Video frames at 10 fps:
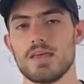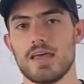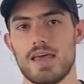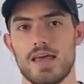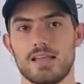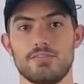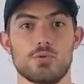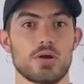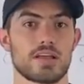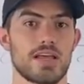And if you
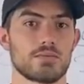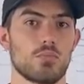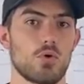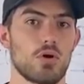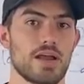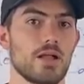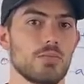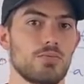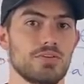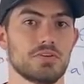want to get more
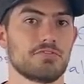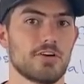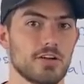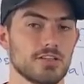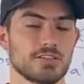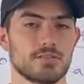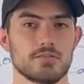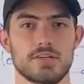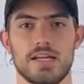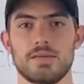help with your funnels,
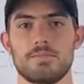right?